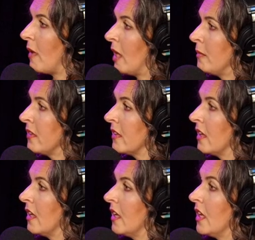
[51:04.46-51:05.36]
moms?
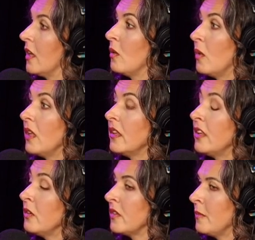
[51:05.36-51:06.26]
Well, you know,